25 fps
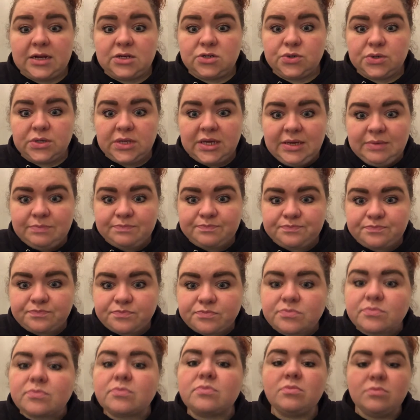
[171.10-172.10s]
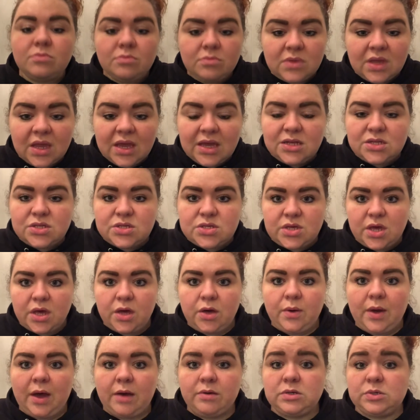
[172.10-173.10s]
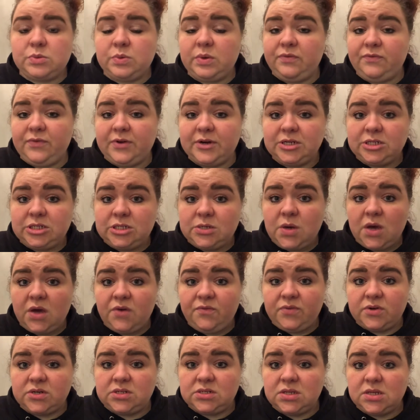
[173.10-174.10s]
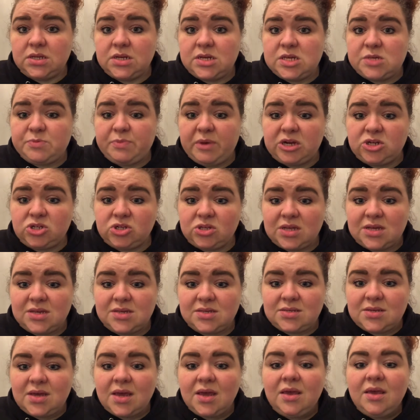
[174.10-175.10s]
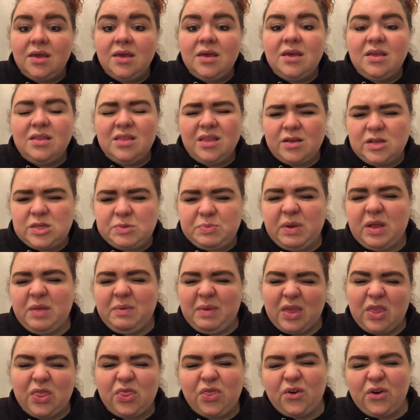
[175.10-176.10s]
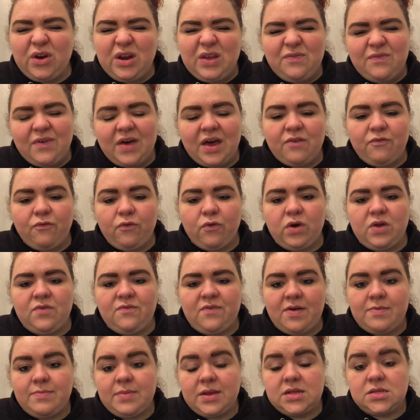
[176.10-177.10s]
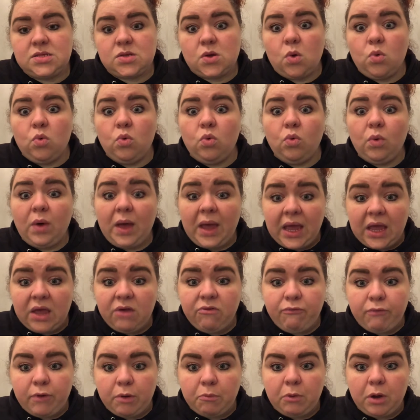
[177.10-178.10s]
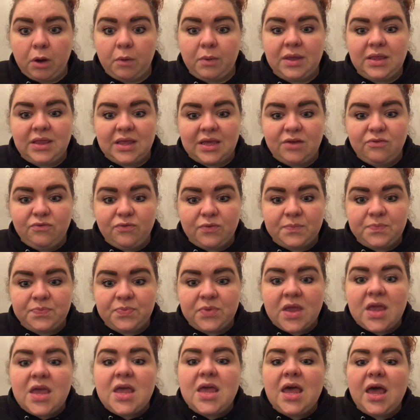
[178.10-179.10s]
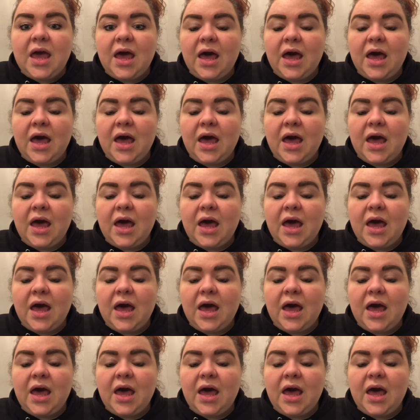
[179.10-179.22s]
naturally. And so I was referred to a fertility specialist that was probably like 45 minutes away from where we live.